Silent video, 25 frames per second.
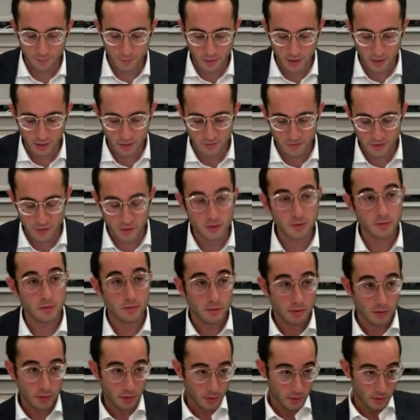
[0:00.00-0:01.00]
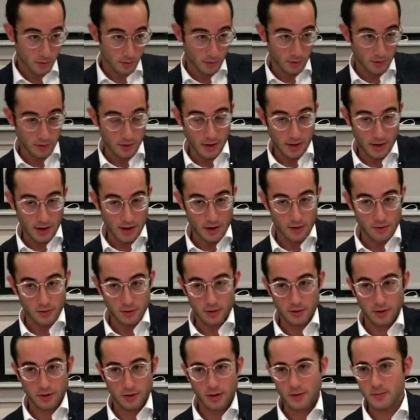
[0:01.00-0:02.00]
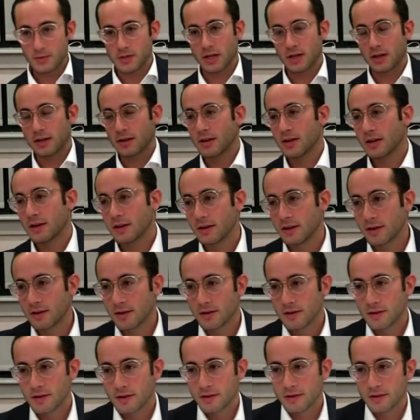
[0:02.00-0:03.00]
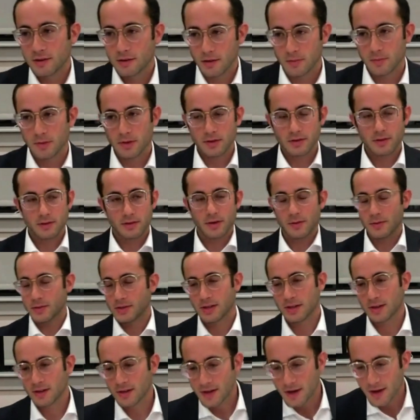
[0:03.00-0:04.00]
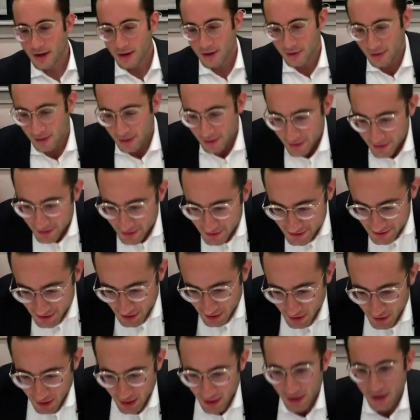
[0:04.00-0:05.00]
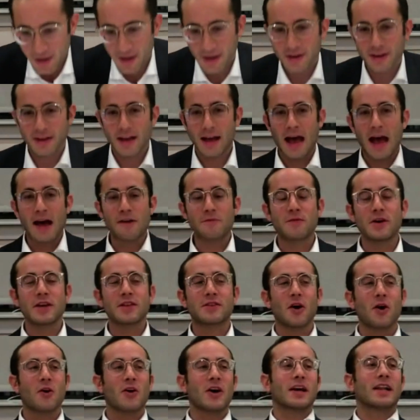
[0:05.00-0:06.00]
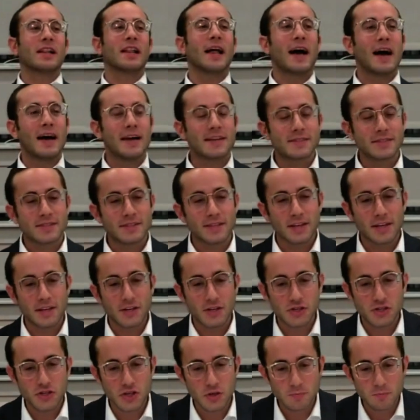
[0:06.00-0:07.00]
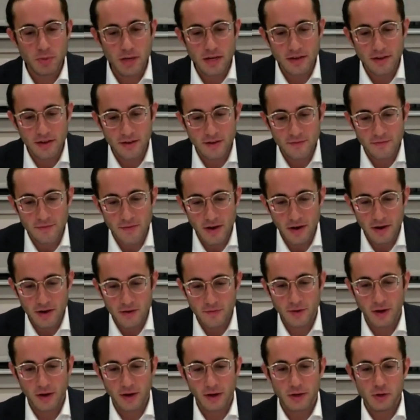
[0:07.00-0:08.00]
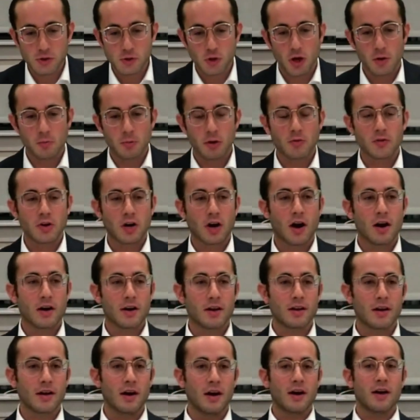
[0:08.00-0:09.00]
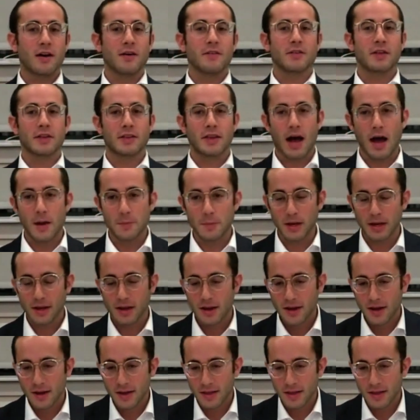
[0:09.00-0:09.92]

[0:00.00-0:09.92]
If you do, get out. I'm just kidding. No, I'm just kidding. Okay, so every Torah class, it should be very, very enjoyable regarding of the topic.